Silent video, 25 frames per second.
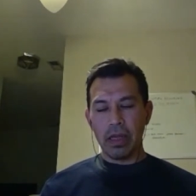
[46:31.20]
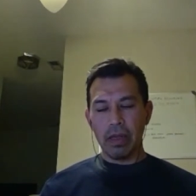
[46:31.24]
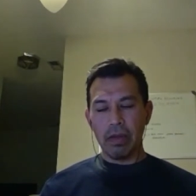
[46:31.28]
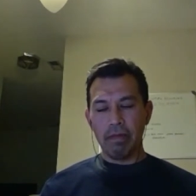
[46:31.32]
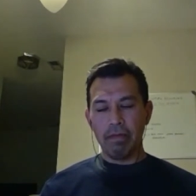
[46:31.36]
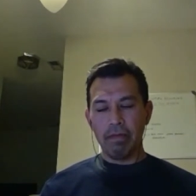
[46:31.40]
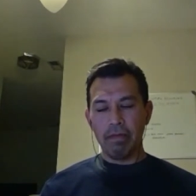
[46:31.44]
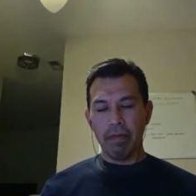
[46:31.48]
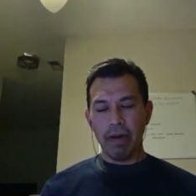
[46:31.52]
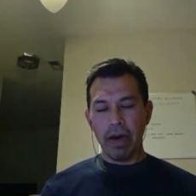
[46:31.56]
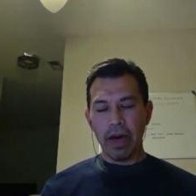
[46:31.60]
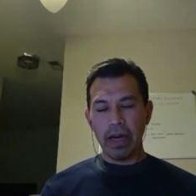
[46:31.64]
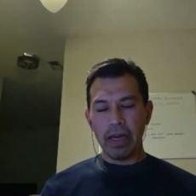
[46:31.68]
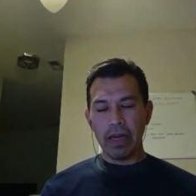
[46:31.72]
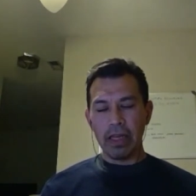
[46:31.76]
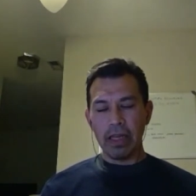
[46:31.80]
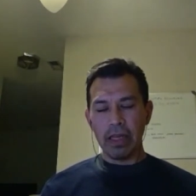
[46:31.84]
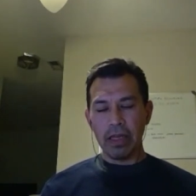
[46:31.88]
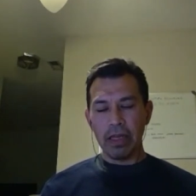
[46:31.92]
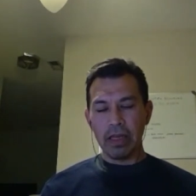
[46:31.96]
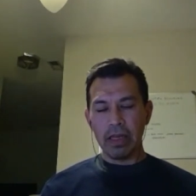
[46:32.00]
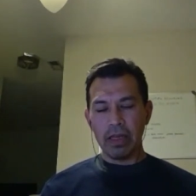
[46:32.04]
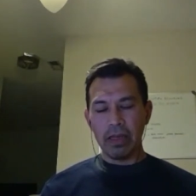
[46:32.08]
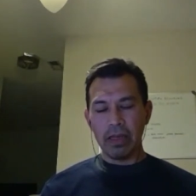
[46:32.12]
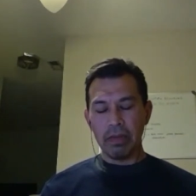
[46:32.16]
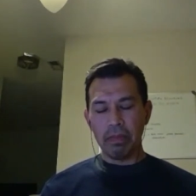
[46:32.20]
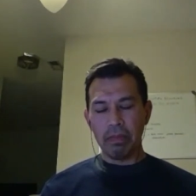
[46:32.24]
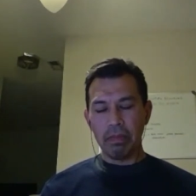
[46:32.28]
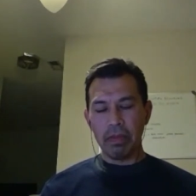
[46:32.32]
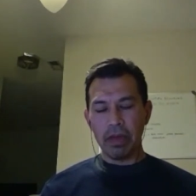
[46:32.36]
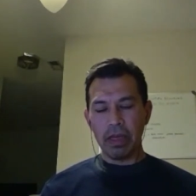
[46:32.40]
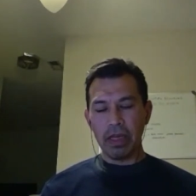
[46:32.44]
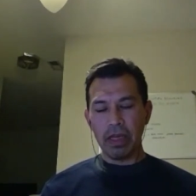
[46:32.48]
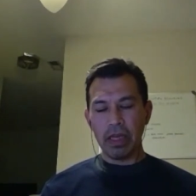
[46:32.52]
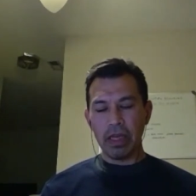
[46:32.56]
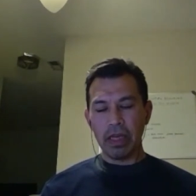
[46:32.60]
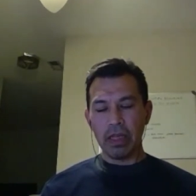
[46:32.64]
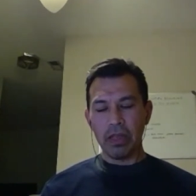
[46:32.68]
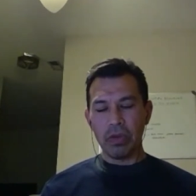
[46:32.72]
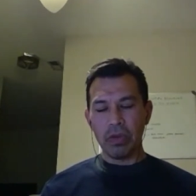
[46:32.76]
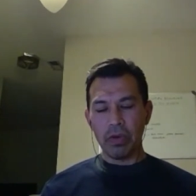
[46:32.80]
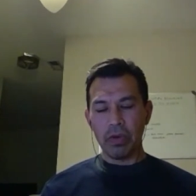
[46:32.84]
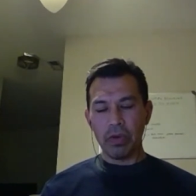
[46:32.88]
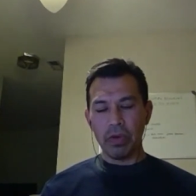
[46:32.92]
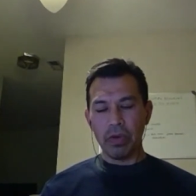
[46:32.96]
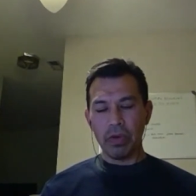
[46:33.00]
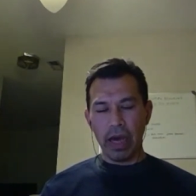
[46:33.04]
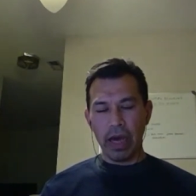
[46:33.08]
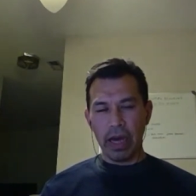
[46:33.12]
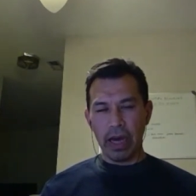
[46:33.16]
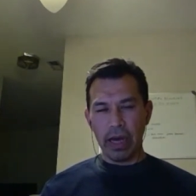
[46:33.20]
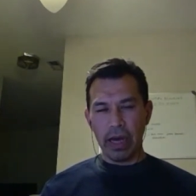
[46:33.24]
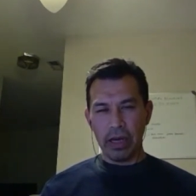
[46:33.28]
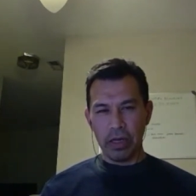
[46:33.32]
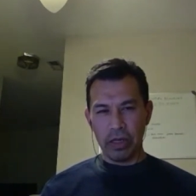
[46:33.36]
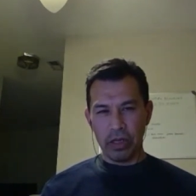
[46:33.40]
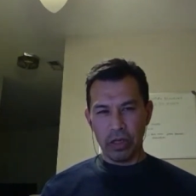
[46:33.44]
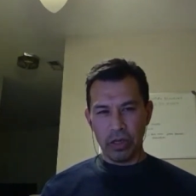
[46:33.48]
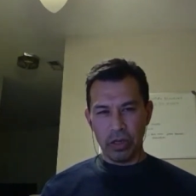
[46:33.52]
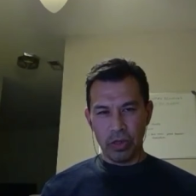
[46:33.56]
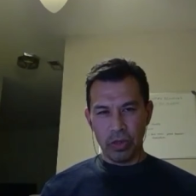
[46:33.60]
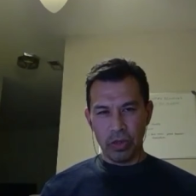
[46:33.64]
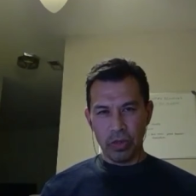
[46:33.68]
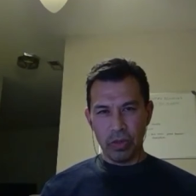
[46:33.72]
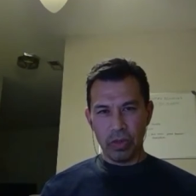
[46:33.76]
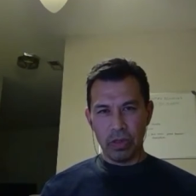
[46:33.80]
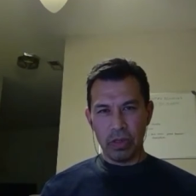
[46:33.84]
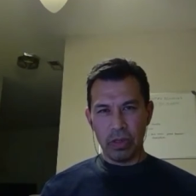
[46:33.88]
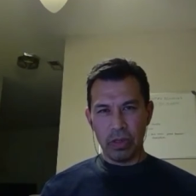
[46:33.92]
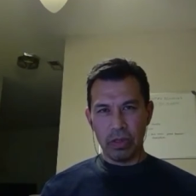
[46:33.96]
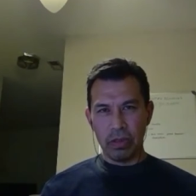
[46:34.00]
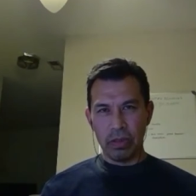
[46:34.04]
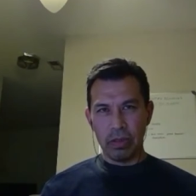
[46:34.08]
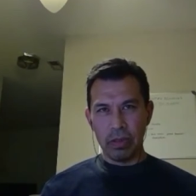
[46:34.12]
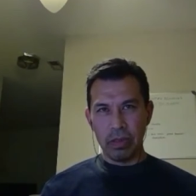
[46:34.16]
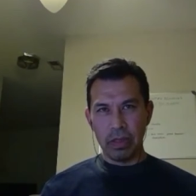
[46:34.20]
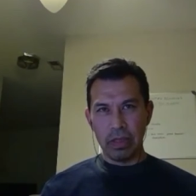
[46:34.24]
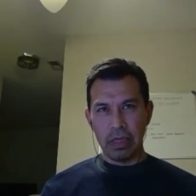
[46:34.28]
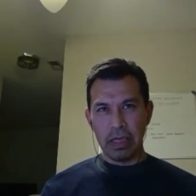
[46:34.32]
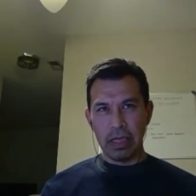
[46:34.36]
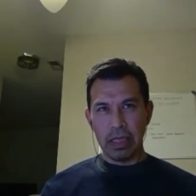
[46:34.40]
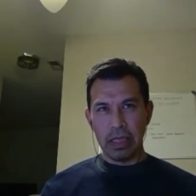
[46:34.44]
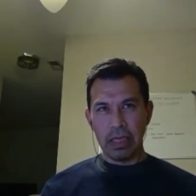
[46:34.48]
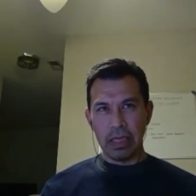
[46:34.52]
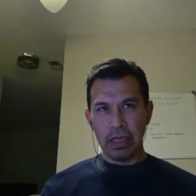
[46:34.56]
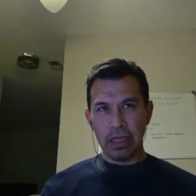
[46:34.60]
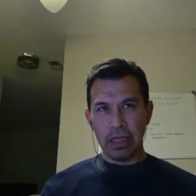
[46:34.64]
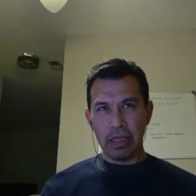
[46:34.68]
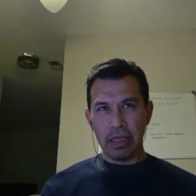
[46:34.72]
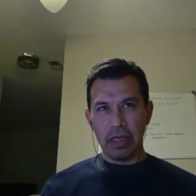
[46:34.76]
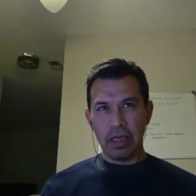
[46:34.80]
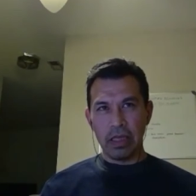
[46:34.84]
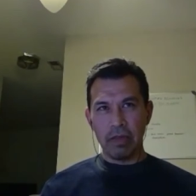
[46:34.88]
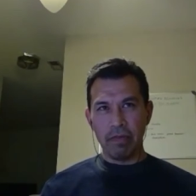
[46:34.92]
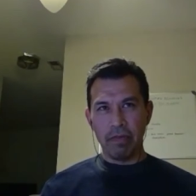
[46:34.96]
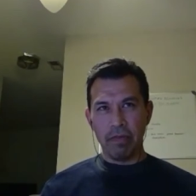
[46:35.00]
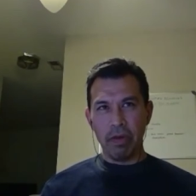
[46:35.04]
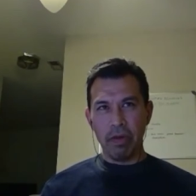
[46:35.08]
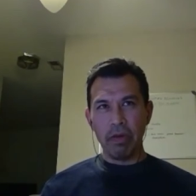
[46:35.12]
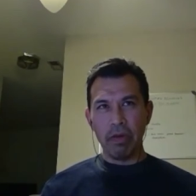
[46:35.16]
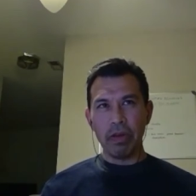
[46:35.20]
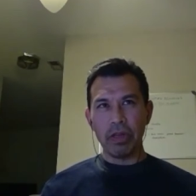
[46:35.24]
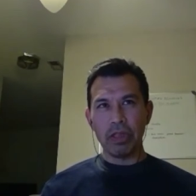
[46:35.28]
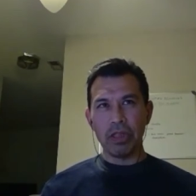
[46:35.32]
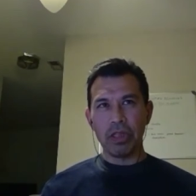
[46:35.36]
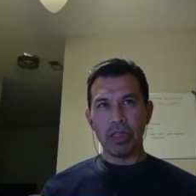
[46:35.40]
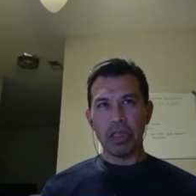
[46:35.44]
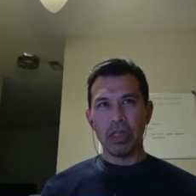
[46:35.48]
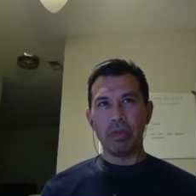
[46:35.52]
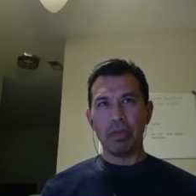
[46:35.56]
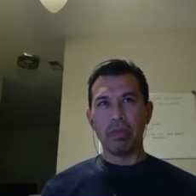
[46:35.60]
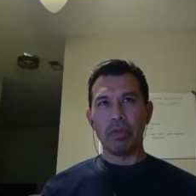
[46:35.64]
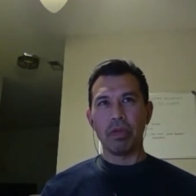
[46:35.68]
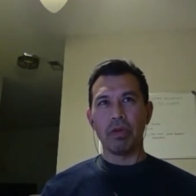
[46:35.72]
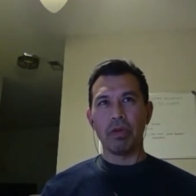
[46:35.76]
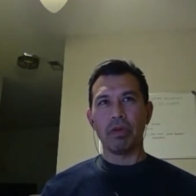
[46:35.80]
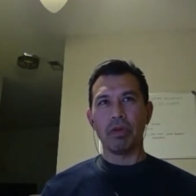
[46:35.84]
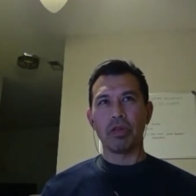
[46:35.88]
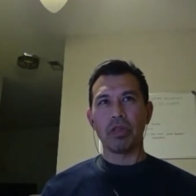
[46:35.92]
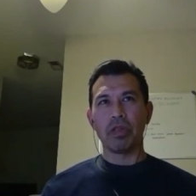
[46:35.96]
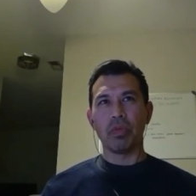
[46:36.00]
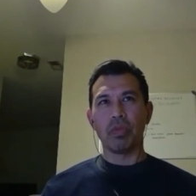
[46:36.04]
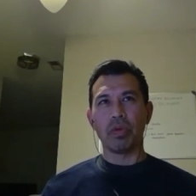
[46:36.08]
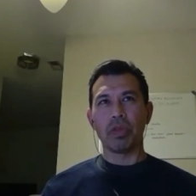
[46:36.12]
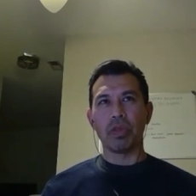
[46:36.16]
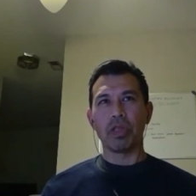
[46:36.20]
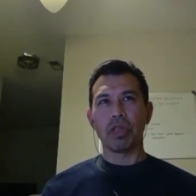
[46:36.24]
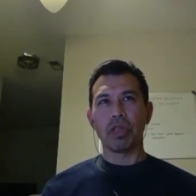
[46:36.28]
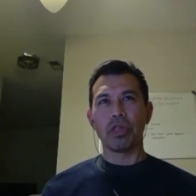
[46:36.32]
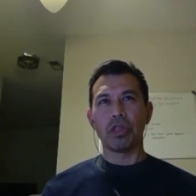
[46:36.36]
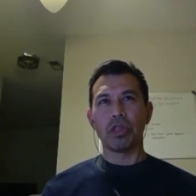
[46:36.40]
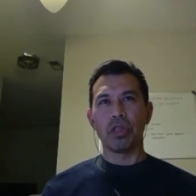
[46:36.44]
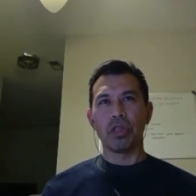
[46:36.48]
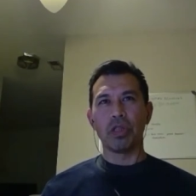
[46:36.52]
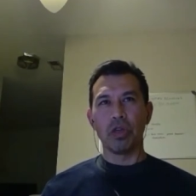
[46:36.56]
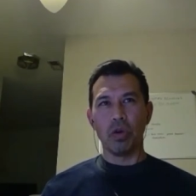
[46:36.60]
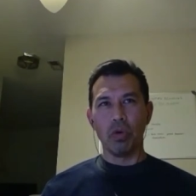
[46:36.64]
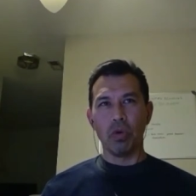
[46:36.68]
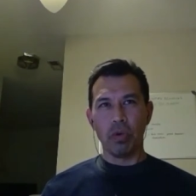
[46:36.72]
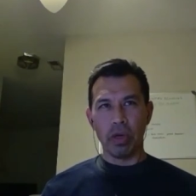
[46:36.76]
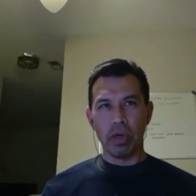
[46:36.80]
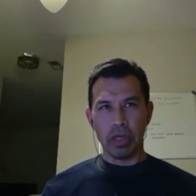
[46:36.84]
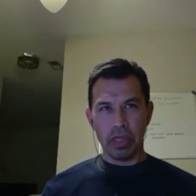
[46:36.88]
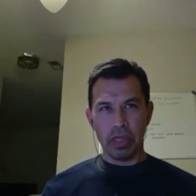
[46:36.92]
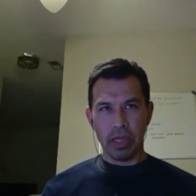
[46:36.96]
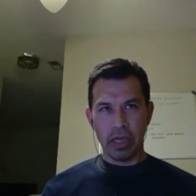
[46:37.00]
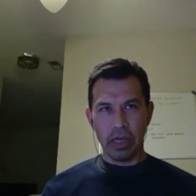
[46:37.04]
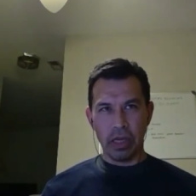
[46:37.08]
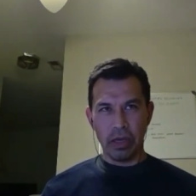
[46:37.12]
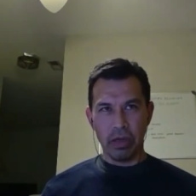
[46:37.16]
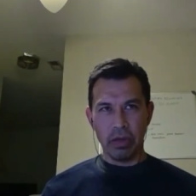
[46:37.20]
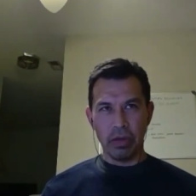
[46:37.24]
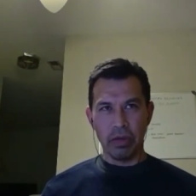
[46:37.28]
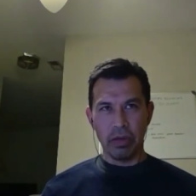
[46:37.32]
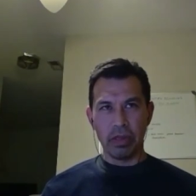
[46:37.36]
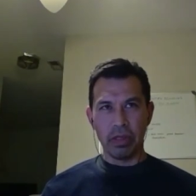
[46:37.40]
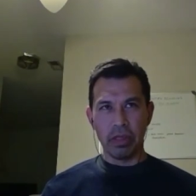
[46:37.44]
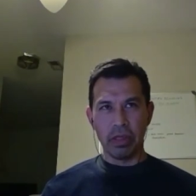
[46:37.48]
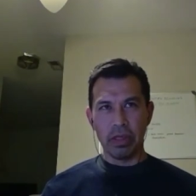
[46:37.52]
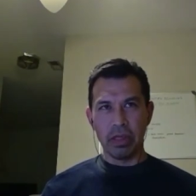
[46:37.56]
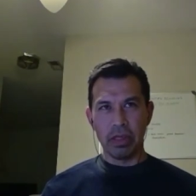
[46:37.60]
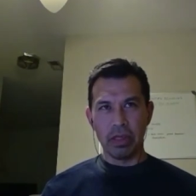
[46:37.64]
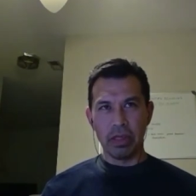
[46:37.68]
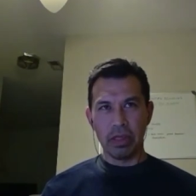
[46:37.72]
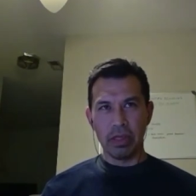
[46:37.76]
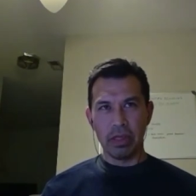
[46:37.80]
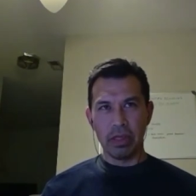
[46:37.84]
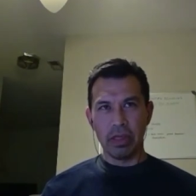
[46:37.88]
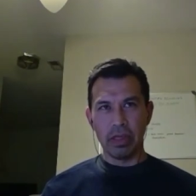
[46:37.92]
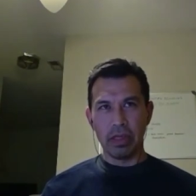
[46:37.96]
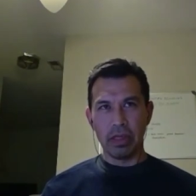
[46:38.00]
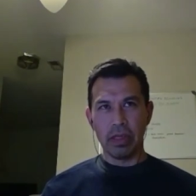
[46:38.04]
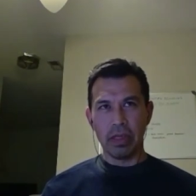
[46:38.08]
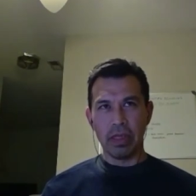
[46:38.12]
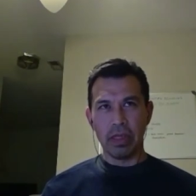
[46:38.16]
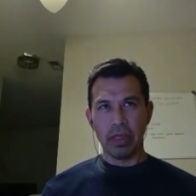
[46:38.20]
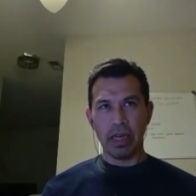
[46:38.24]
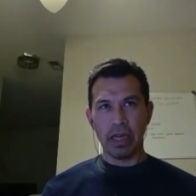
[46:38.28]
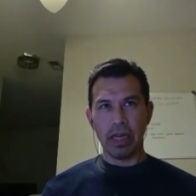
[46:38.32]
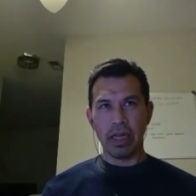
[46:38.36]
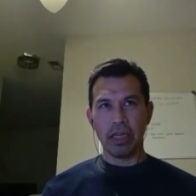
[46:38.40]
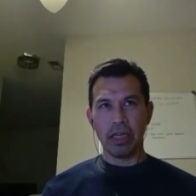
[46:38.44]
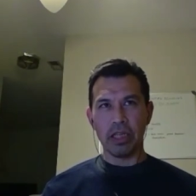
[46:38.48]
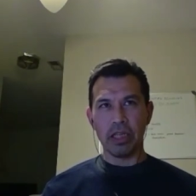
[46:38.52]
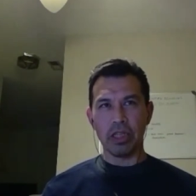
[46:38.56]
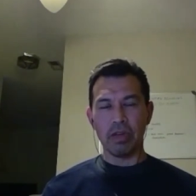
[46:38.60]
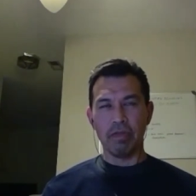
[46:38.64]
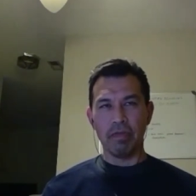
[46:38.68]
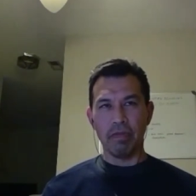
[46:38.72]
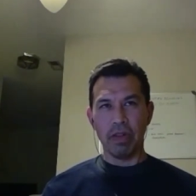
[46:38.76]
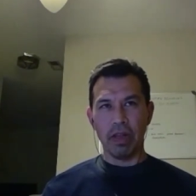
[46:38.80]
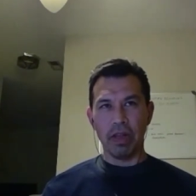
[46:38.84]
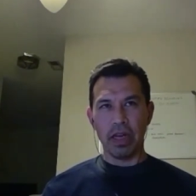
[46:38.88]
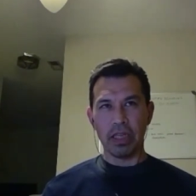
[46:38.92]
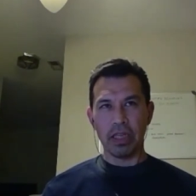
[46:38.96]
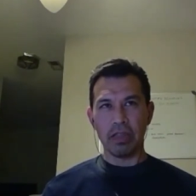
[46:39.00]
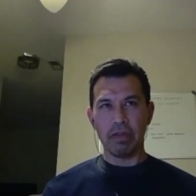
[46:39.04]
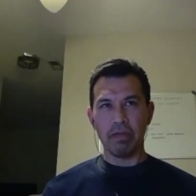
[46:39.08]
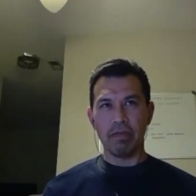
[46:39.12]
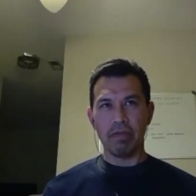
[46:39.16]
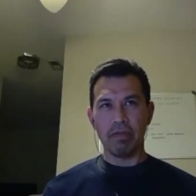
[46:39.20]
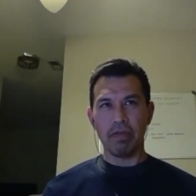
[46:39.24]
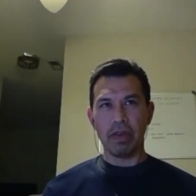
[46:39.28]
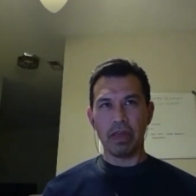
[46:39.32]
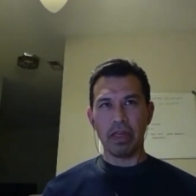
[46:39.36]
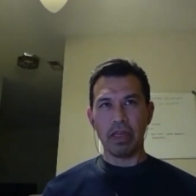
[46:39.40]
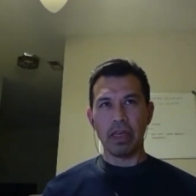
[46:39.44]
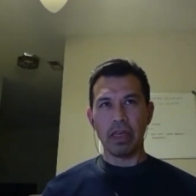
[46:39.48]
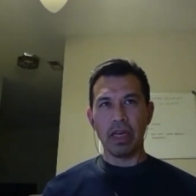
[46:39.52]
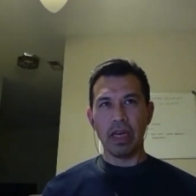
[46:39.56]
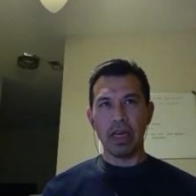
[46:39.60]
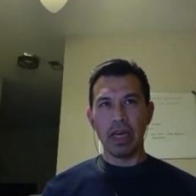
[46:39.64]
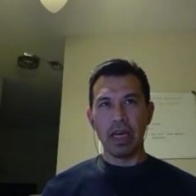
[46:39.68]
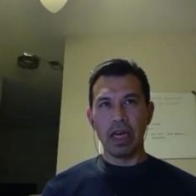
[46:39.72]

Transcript: finding meaning through your attitude is very similar to what the Stoics held, that ancient philosophy.